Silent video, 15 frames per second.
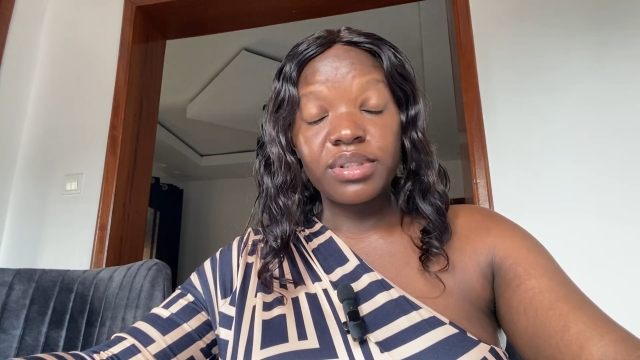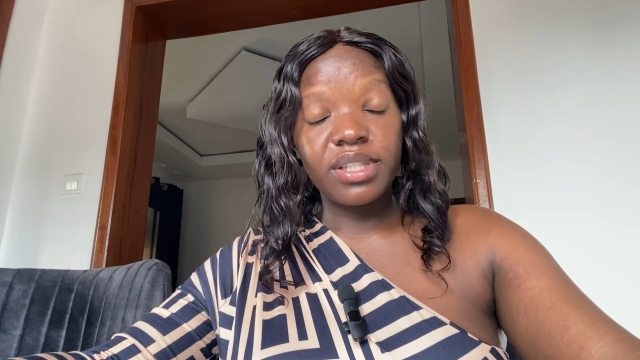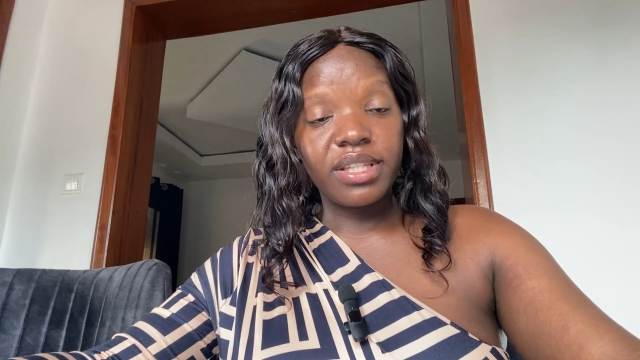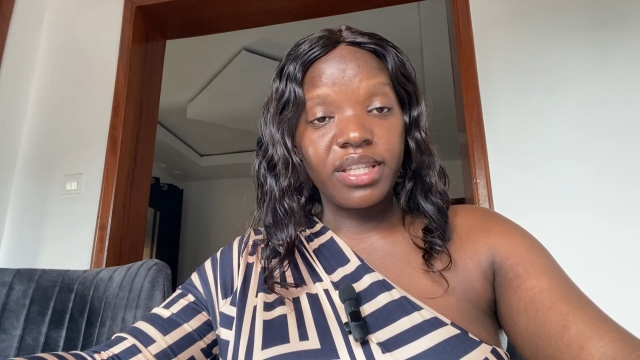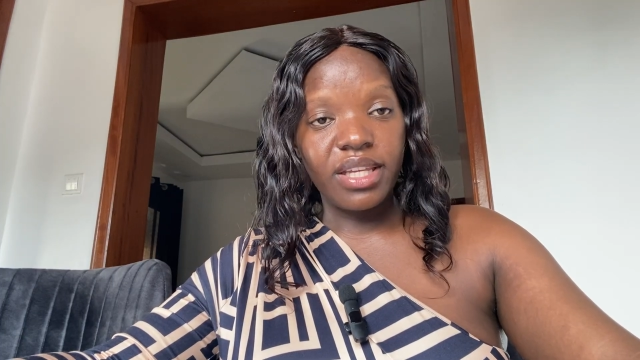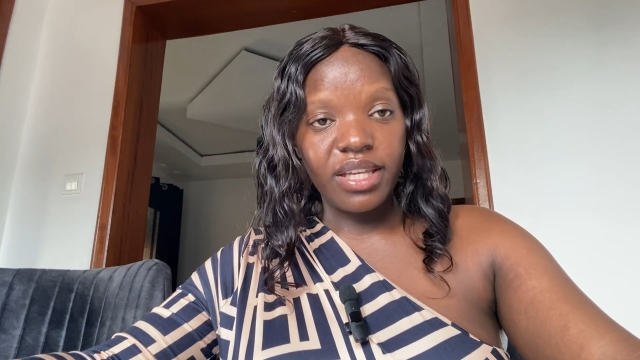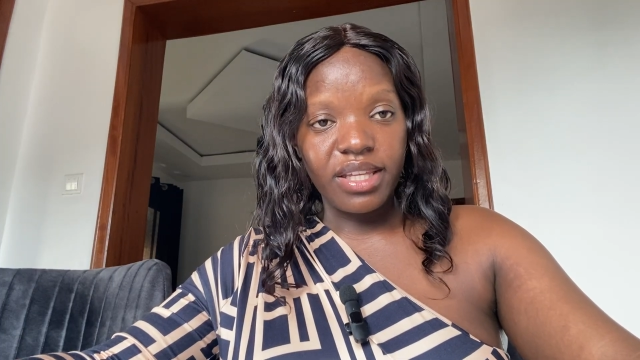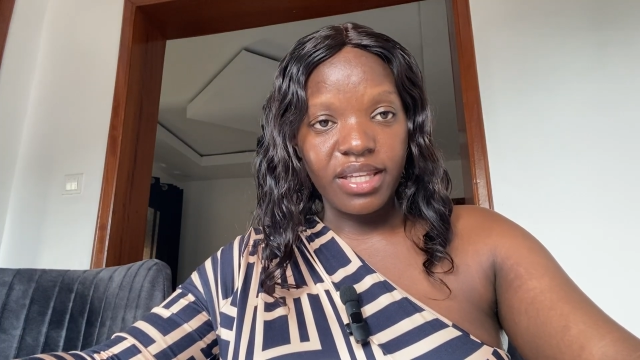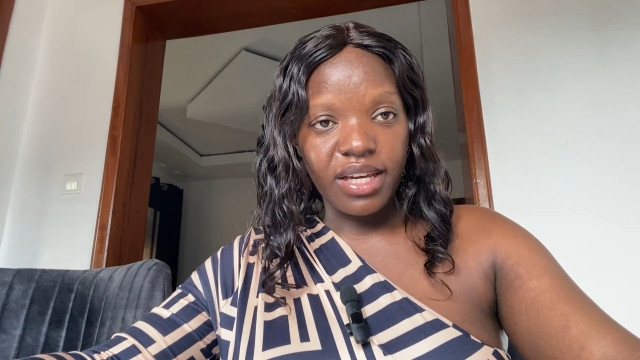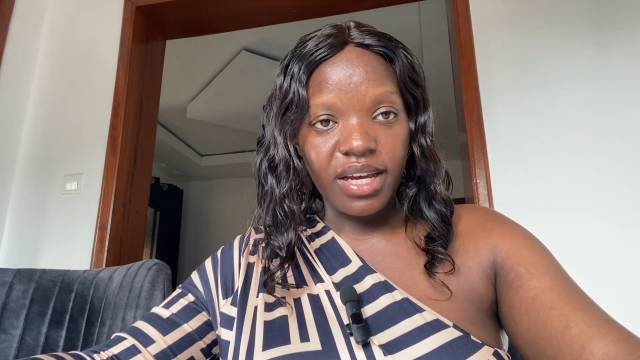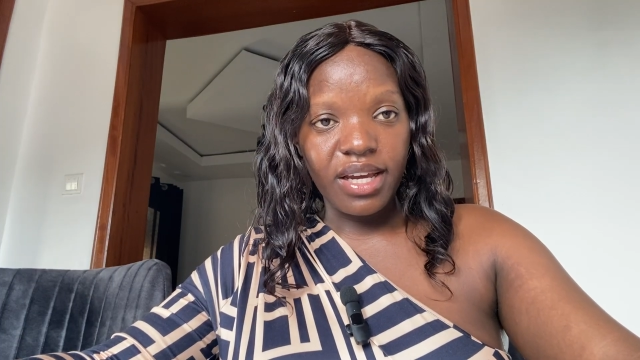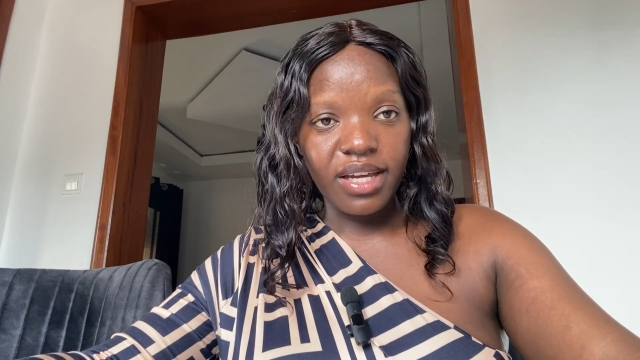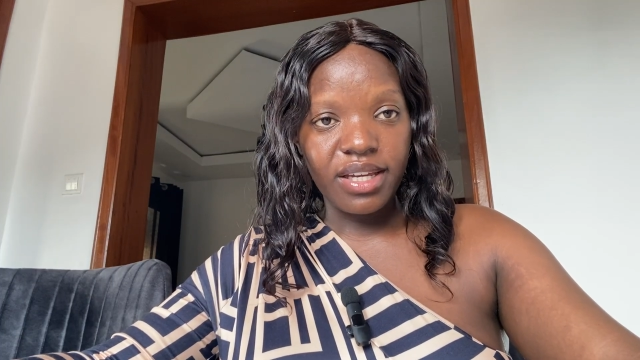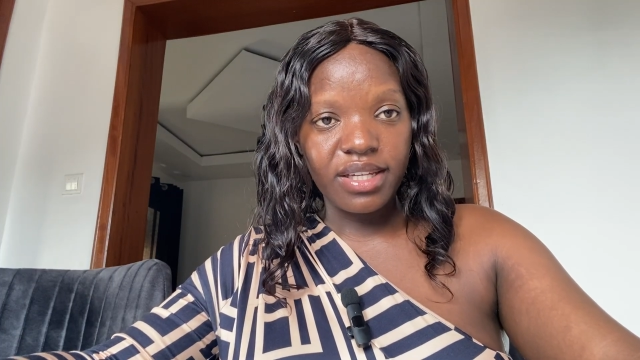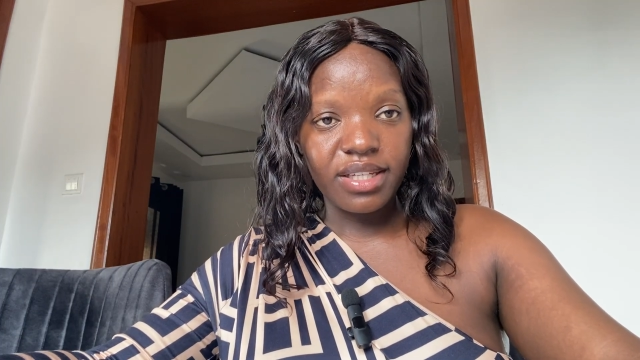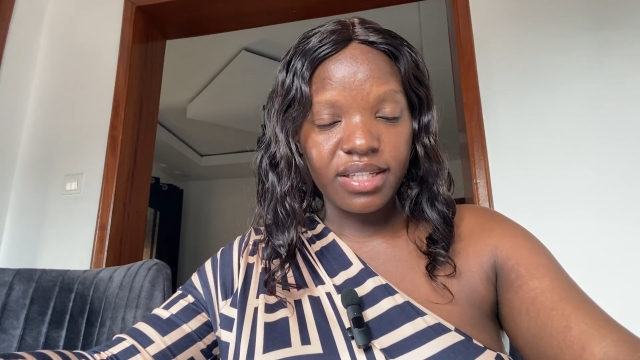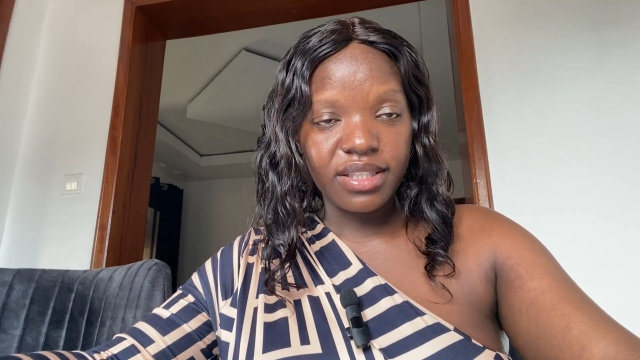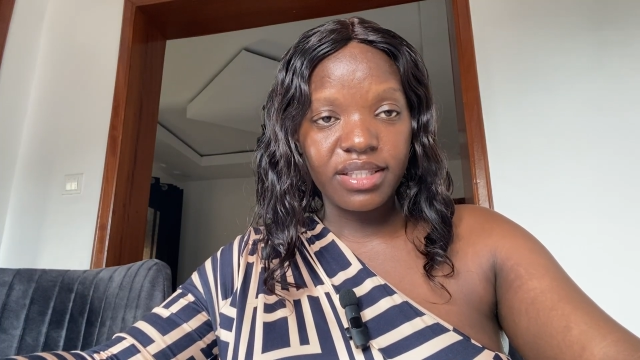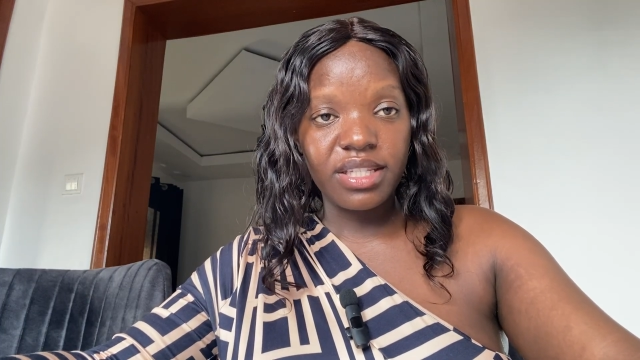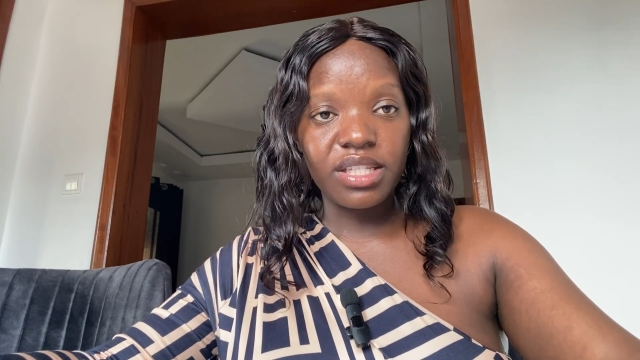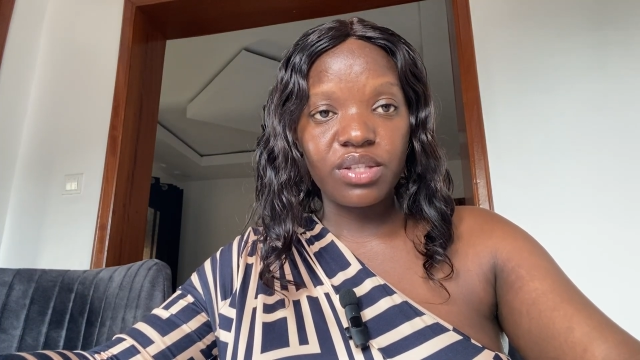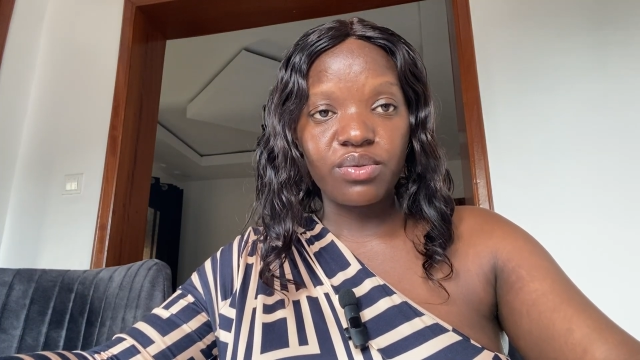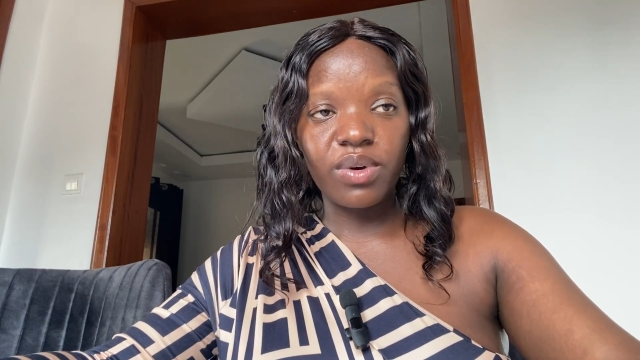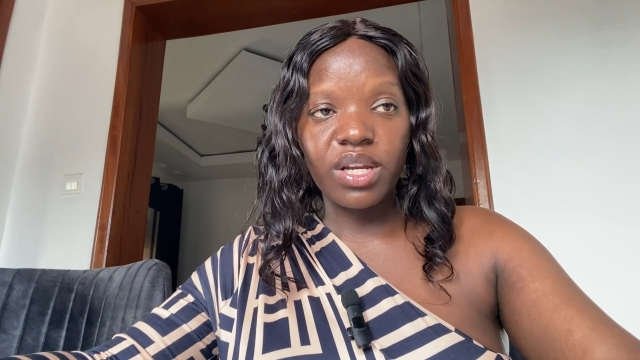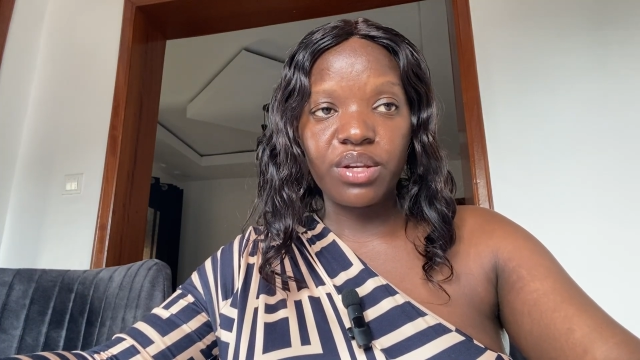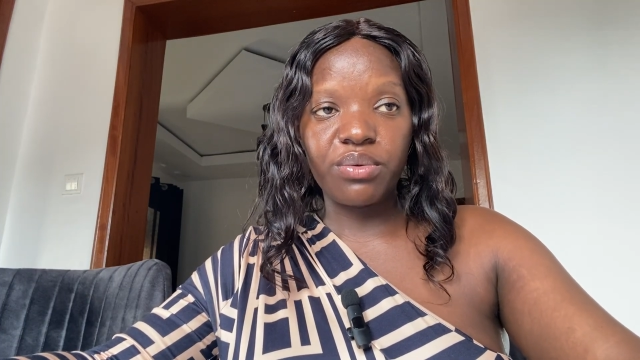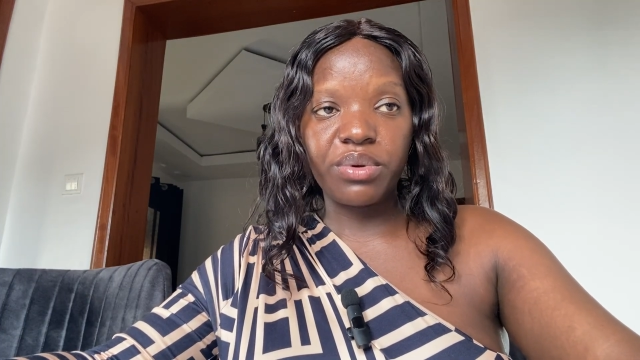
the year. This one